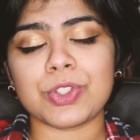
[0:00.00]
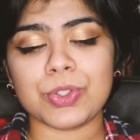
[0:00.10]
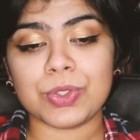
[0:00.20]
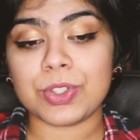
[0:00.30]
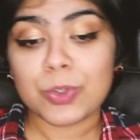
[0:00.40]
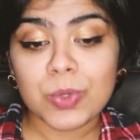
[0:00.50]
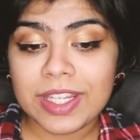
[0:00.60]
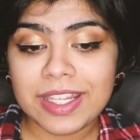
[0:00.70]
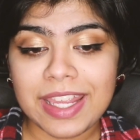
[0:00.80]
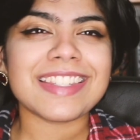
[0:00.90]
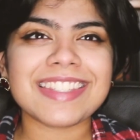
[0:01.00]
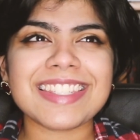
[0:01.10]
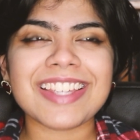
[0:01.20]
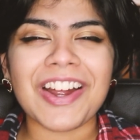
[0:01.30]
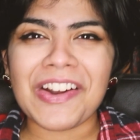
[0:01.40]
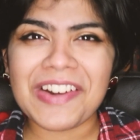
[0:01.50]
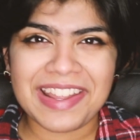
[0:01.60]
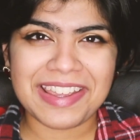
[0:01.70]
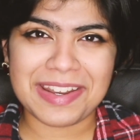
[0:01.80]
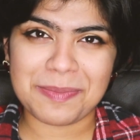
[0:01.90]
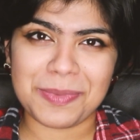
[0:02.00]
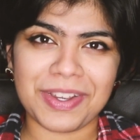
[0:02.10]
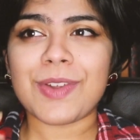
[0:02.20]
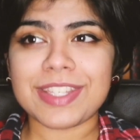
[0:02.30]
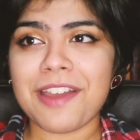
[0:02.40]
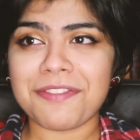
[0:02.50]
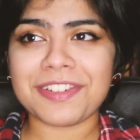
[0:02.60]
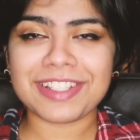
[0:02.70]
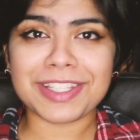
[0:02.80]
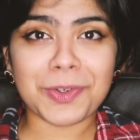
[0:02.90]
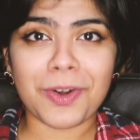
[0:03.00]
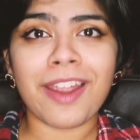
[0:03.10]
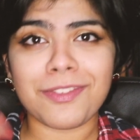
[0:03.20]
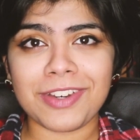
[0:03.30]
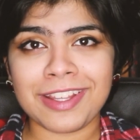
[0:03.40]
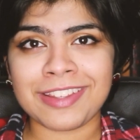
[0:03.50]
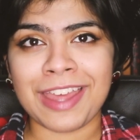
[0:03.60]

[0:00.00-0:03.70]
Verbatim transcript: to the tree. It's just a hard-hitting book. I definitely cried reading